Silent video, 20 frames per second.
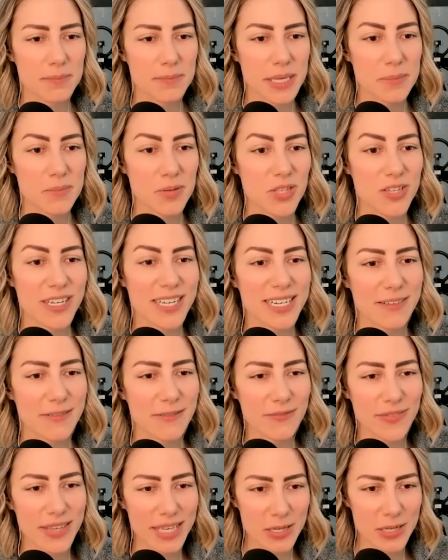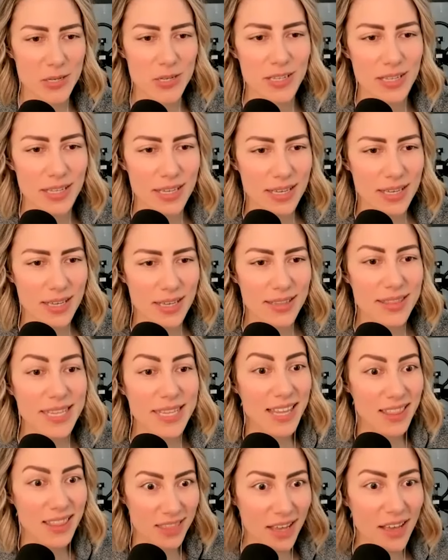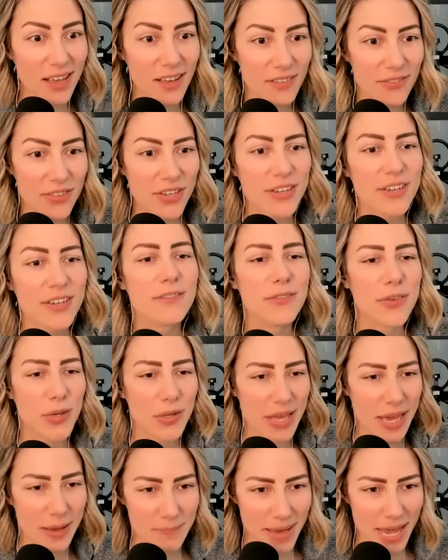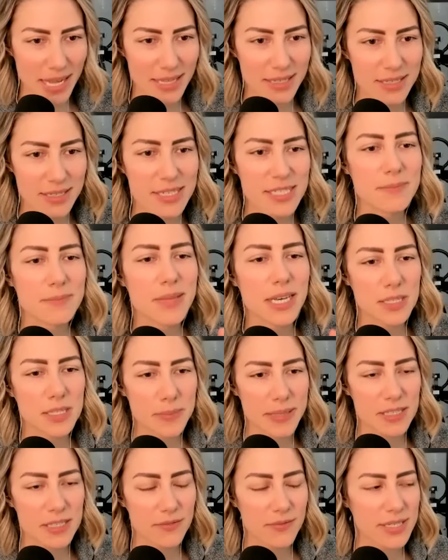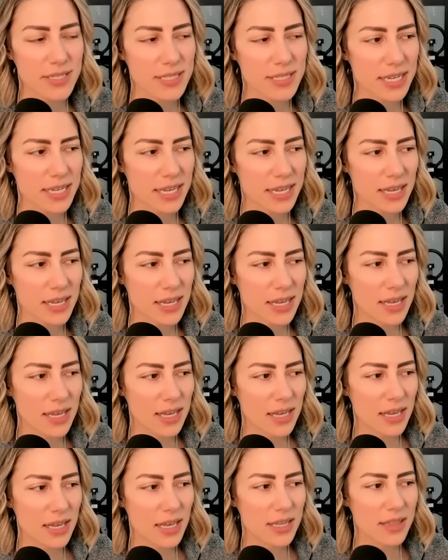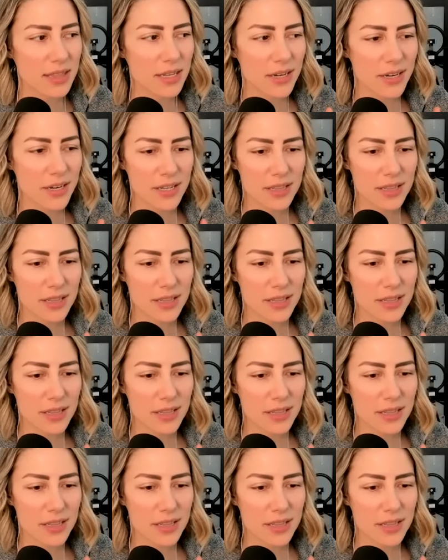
People are going to feel that love. They're going to feel that magnetism, that specificity. And then